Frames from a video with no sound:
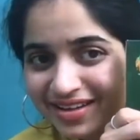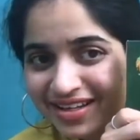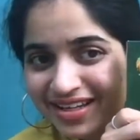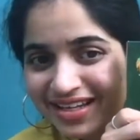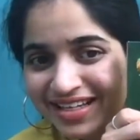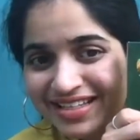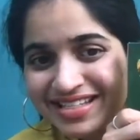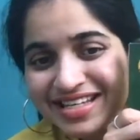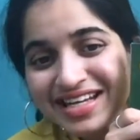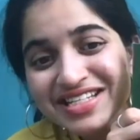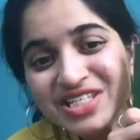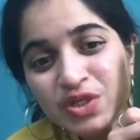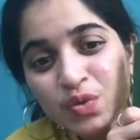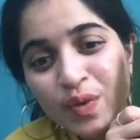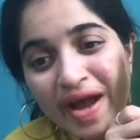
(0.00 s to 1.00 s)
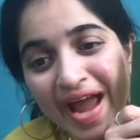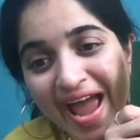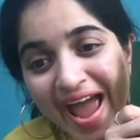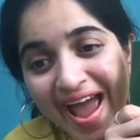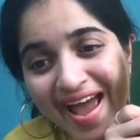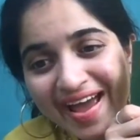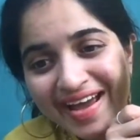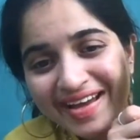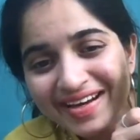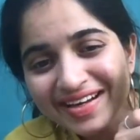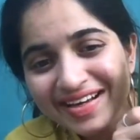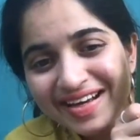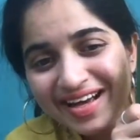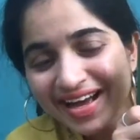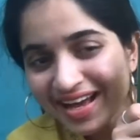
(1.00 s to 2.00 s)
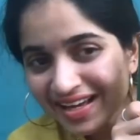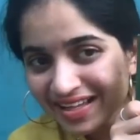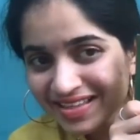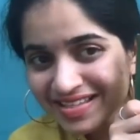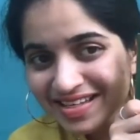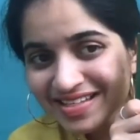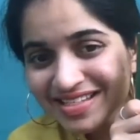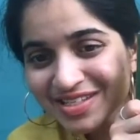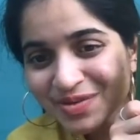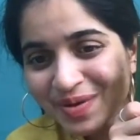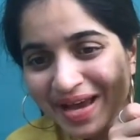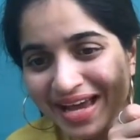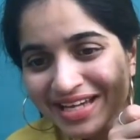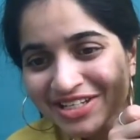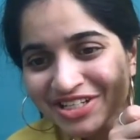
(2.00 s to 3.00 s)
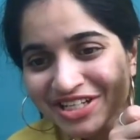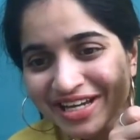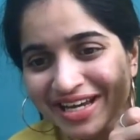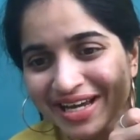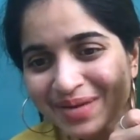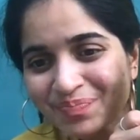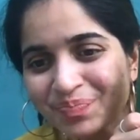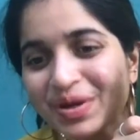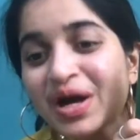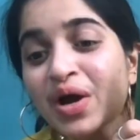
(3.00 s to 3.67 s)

It's a square. It's a square shape.